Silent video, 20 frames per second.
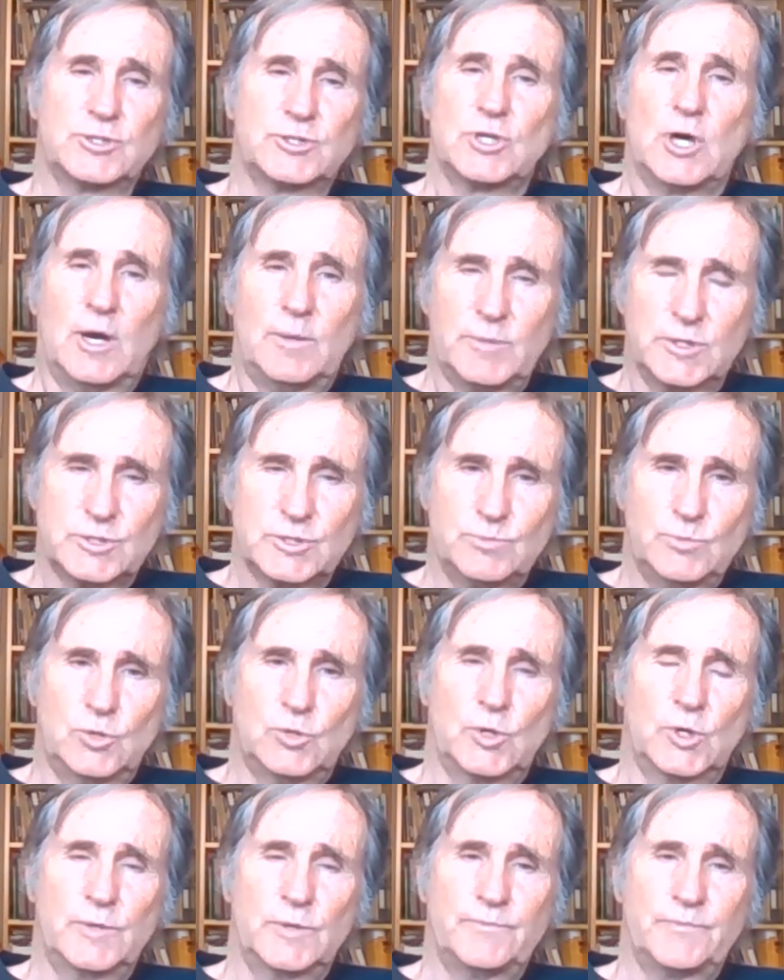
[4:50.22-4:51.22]
Thomas
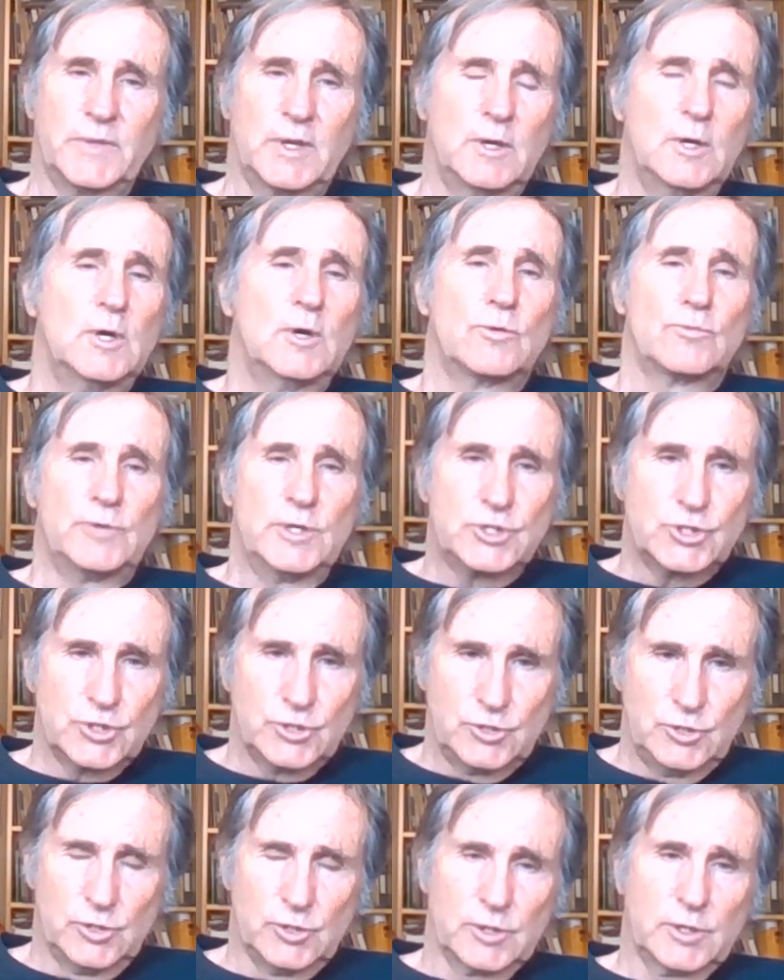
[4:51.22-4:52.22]
More,
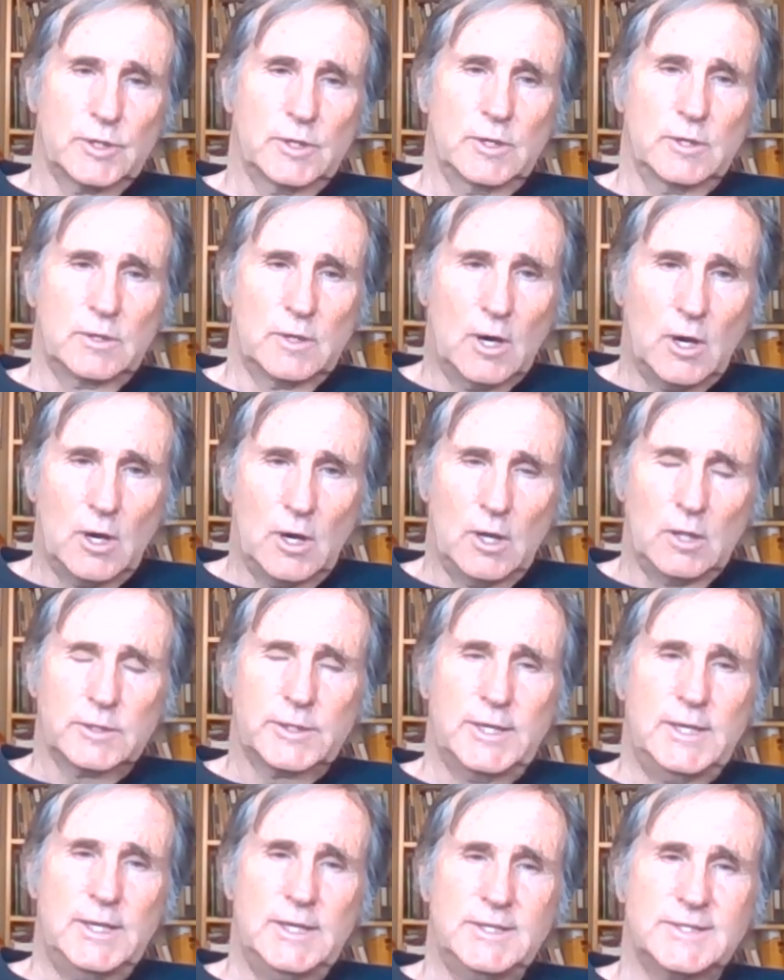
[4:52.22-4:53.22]
Richard Hooker, all
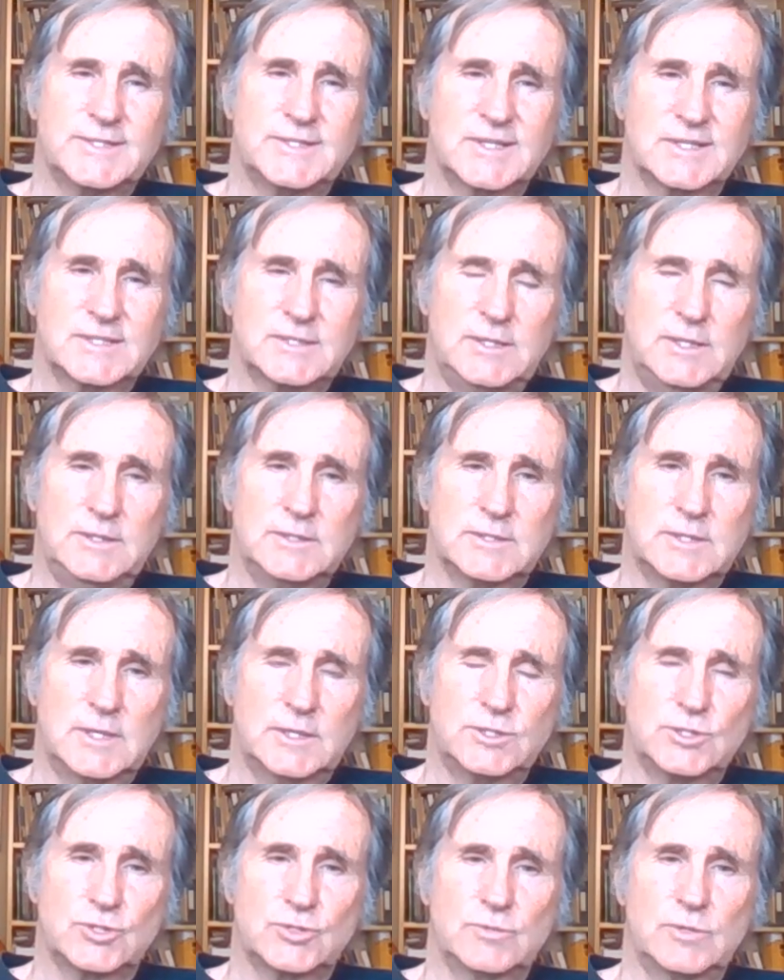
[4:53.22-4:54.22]
key 16th
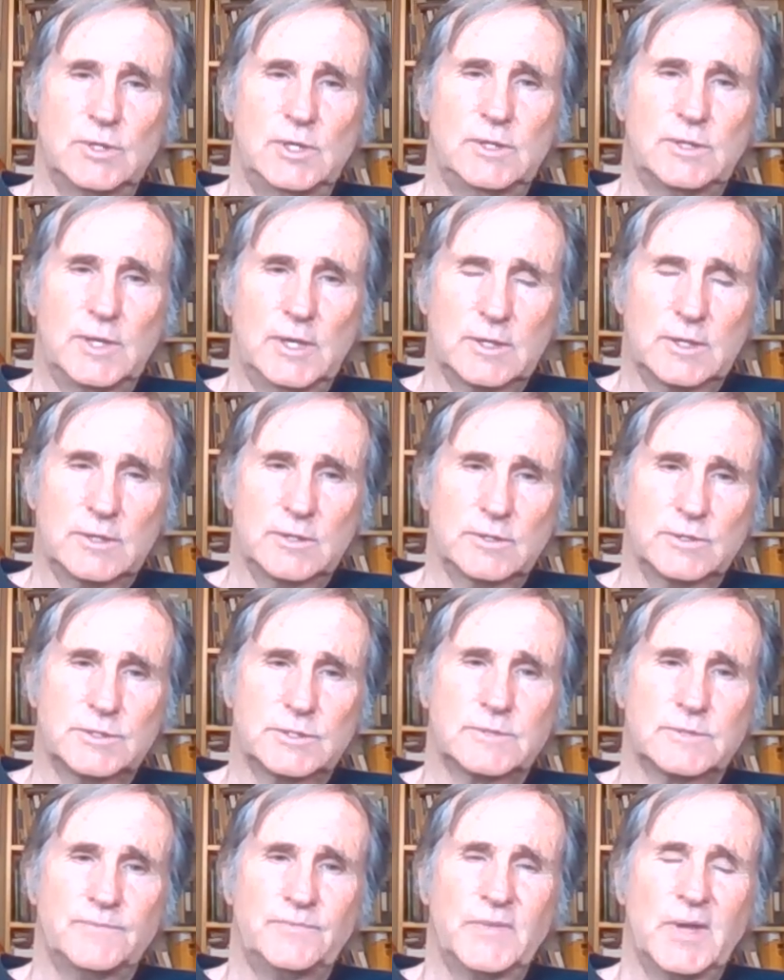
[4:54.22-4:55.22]
century
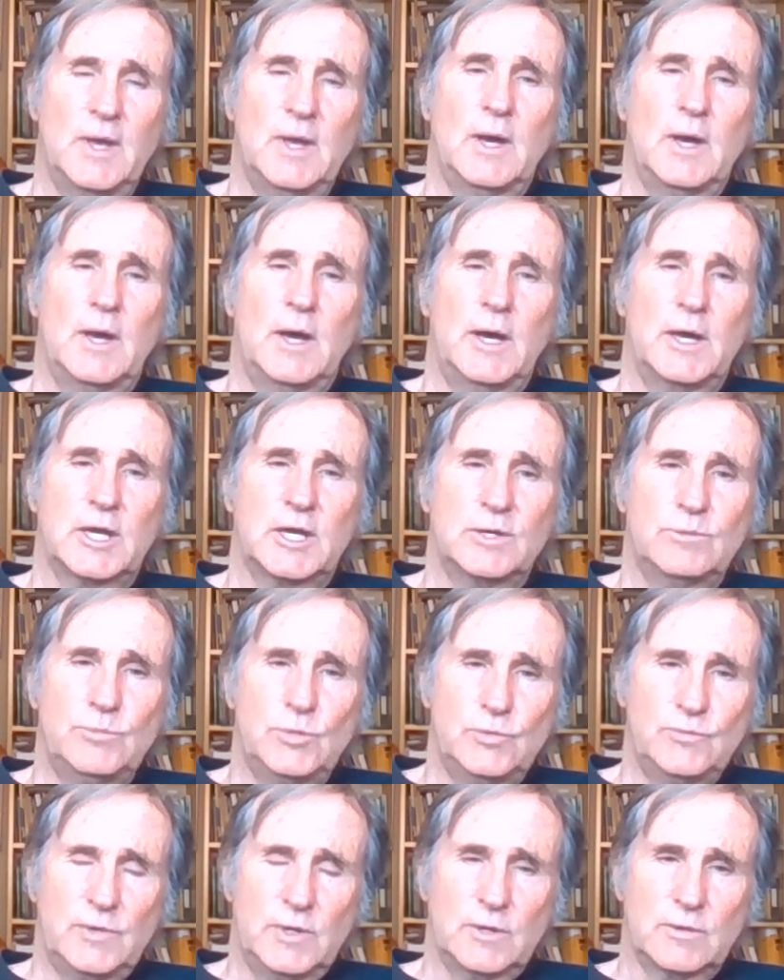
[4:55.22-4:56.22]
thinkers. I can
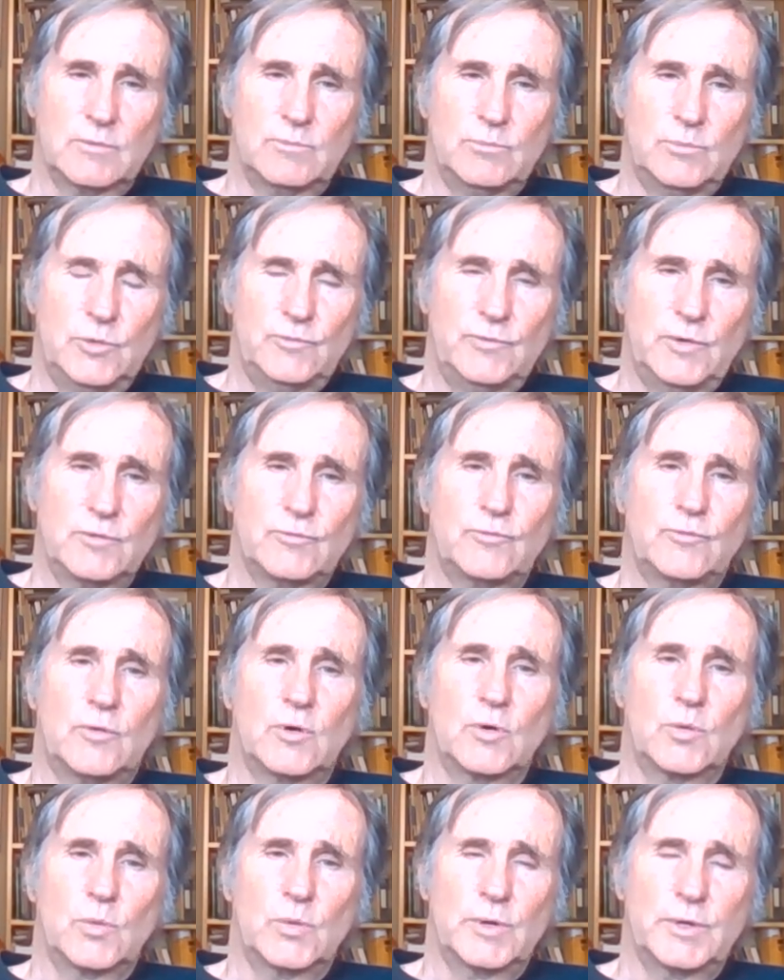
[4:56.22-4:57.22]
moving
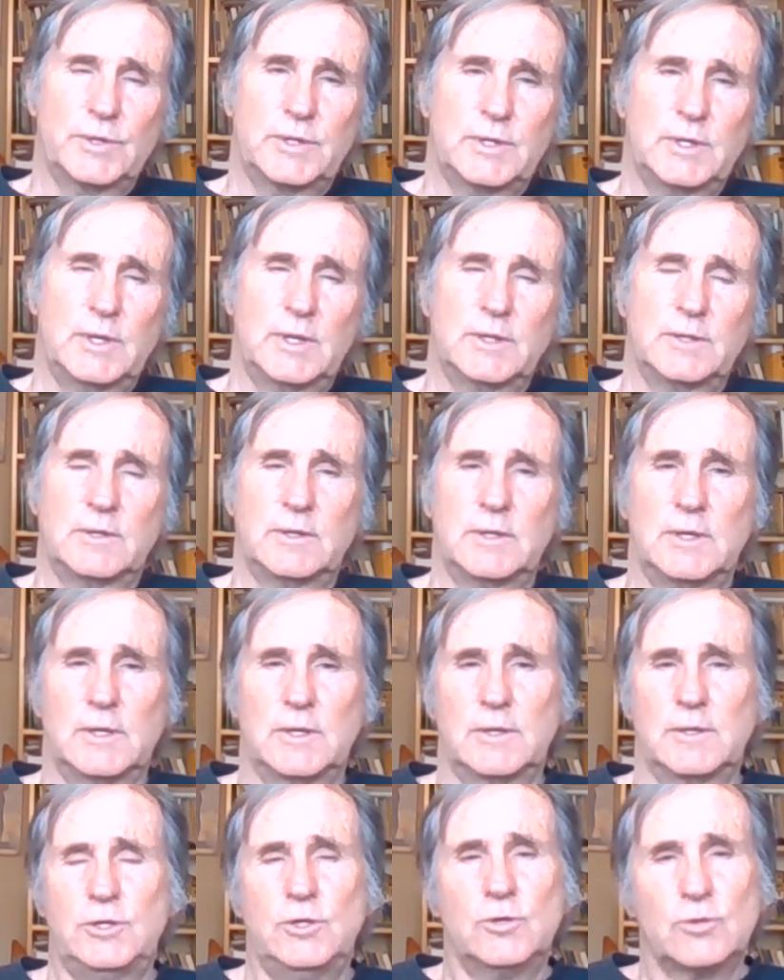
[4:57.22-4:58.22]
forward
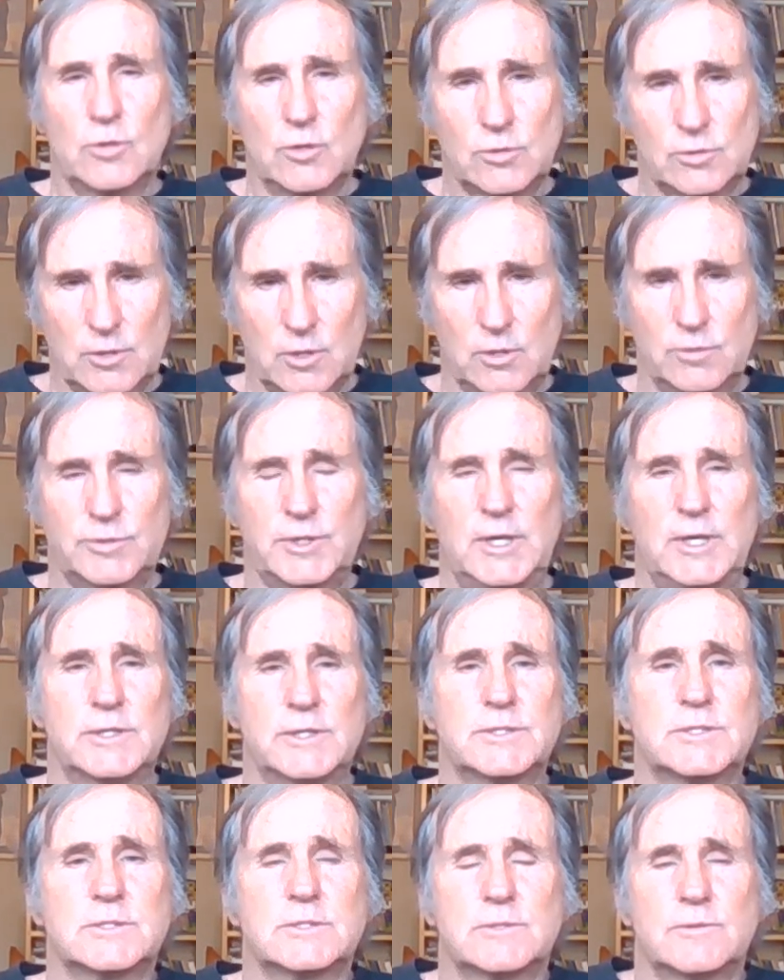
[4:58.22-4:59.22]
in Hugo
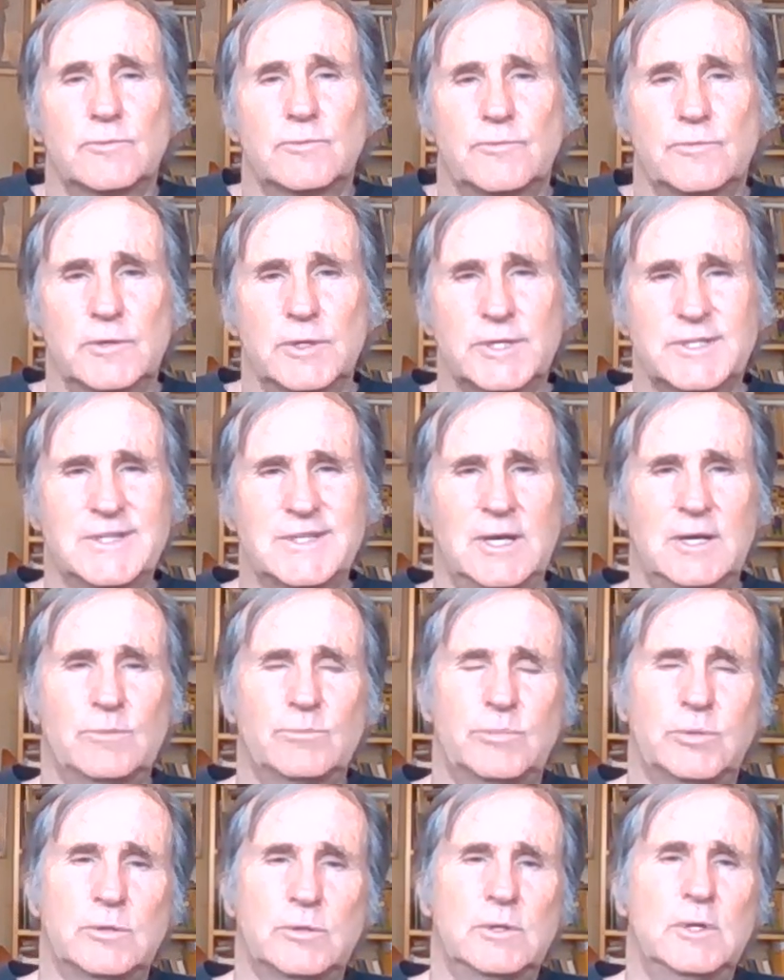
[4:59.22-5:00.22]
Grotius, for
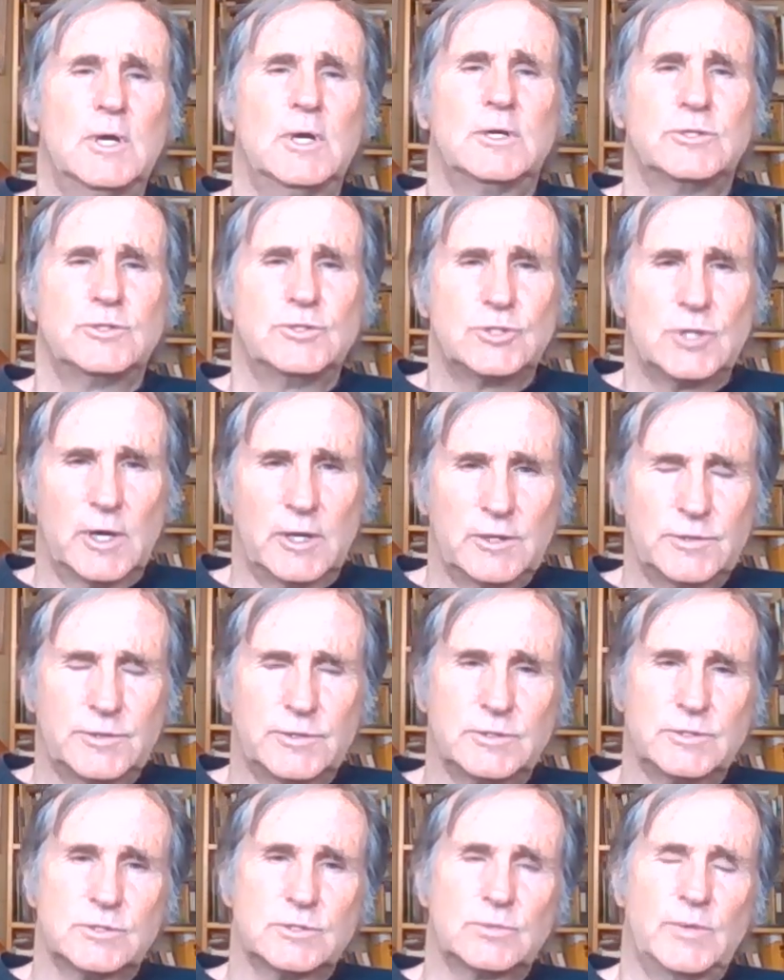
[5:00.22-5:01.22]
example,
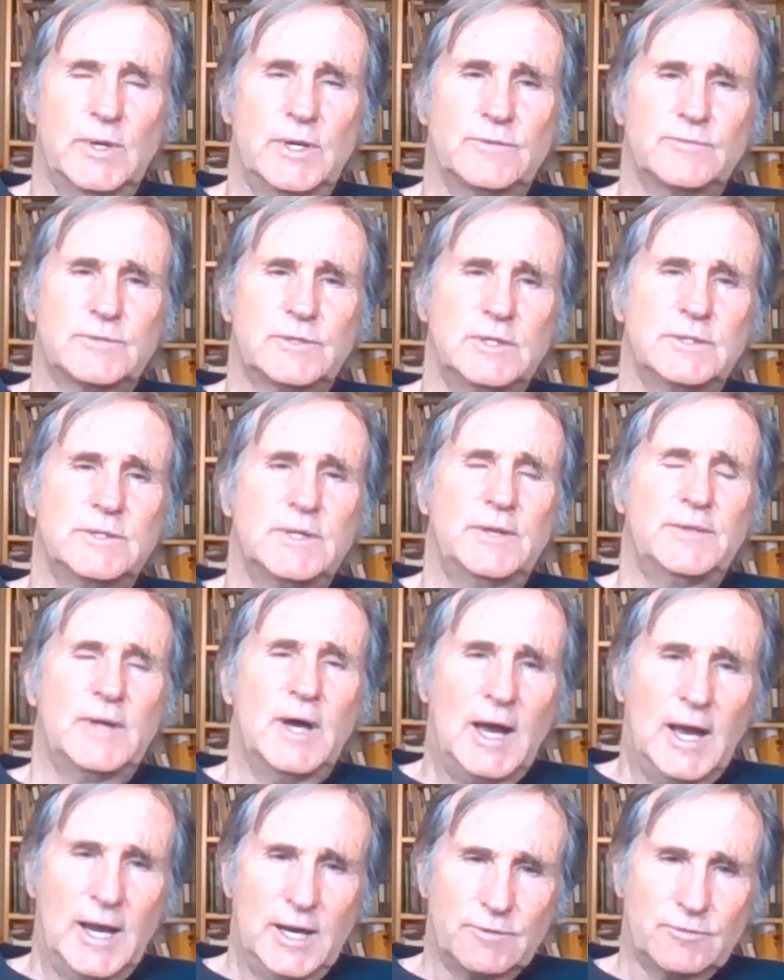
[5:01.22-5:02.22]
Jonathan Swift, and then the
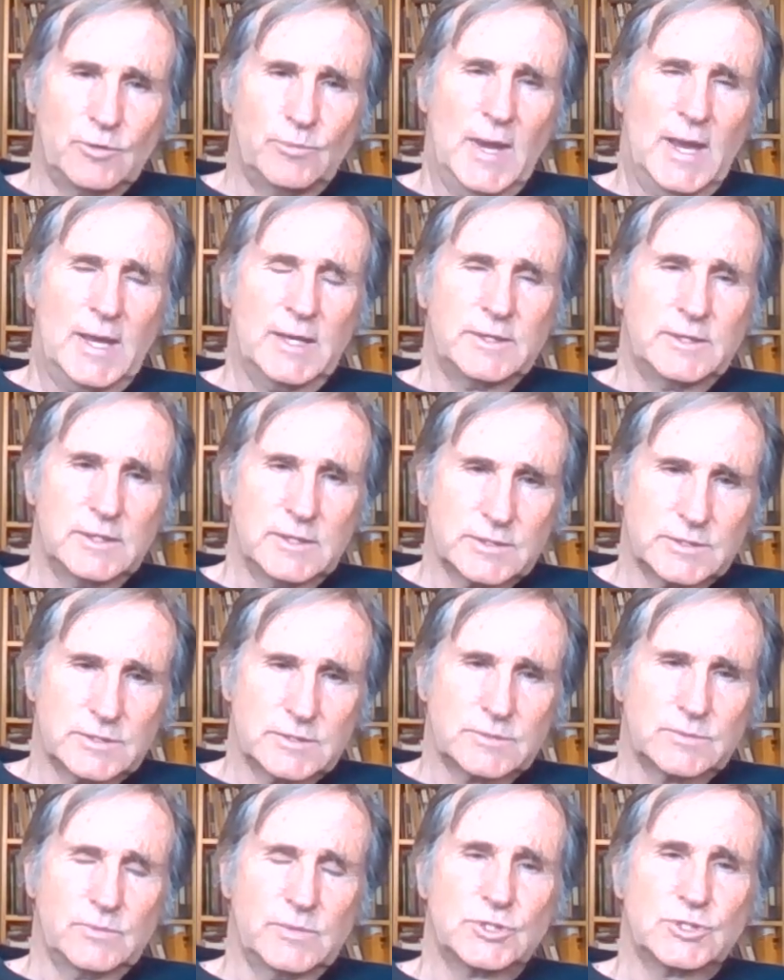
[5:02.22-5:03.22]
High
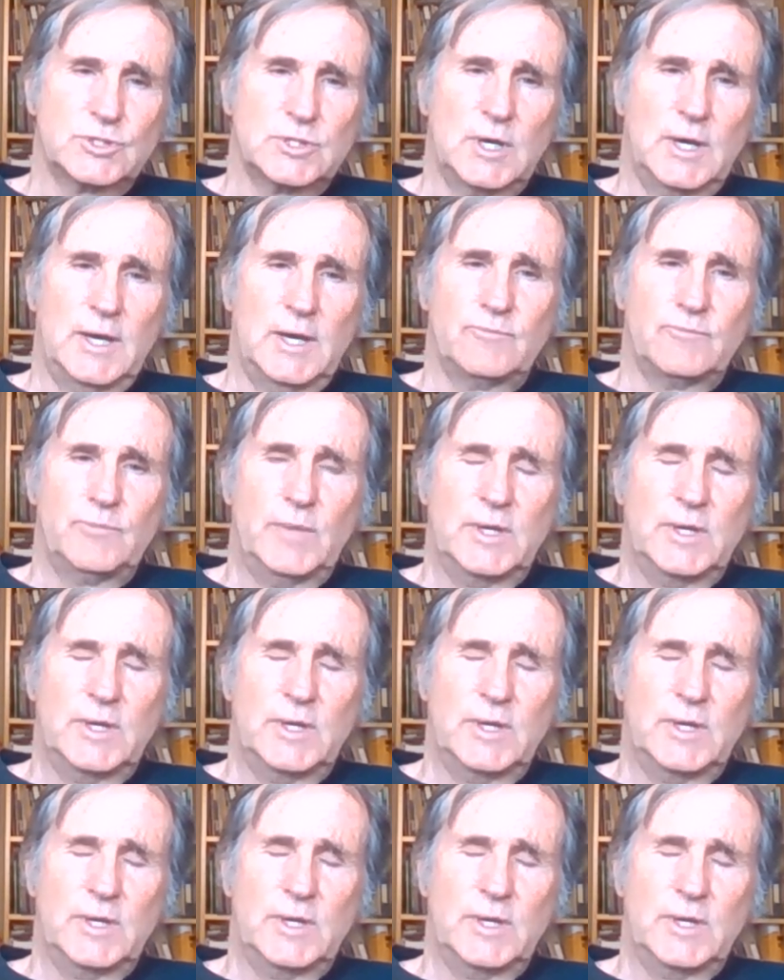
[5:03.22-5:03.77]
Romantics, which I have